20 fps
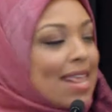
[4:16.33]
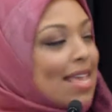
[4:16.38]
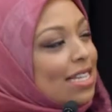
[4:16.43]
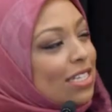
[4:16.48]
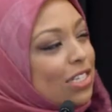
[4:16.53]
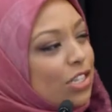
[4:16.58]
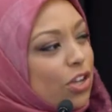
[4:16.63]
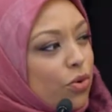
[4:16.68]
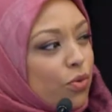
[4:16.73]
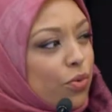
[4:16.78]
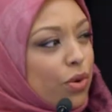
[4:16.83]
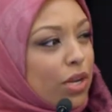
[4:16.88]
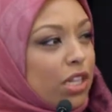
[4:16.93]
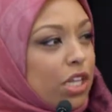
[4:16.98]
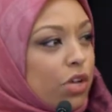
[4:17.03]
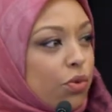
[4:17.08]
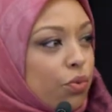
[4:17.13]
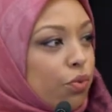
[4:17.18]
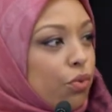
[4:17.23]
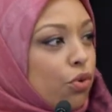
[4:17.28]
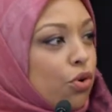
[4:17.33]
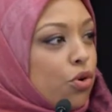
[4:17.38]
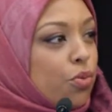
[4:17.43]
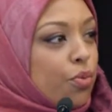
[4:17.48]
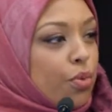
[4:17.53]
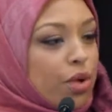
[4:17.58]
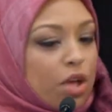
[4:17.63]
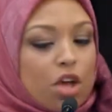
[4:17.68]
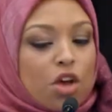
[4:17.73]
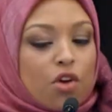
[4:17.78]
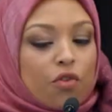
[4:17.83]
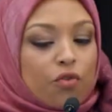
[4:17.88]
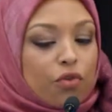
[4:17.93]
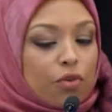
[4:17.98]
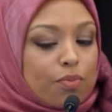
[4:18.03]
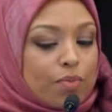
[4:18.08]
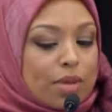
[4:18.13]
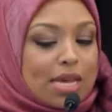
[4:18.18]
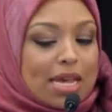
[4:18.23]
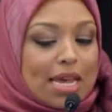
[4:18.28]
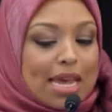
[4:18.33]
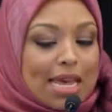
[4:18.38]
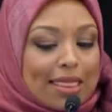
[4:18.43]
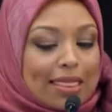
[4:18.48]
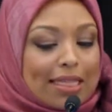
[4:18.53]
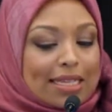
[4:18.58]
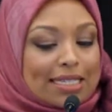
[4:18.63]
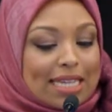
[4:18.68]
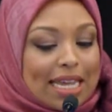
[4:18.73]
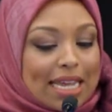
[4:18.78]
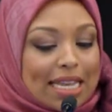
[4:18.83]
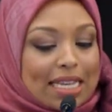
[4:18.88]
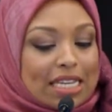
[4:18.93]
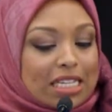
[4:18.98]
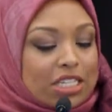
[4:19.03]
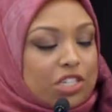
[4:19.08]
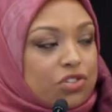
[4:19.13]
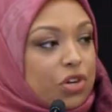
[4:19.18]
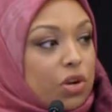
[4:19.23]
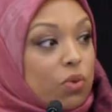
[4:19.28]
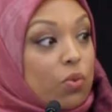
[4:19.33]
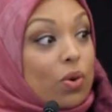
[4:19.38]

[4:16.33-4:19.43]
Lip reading: Is there really room for me in this industry?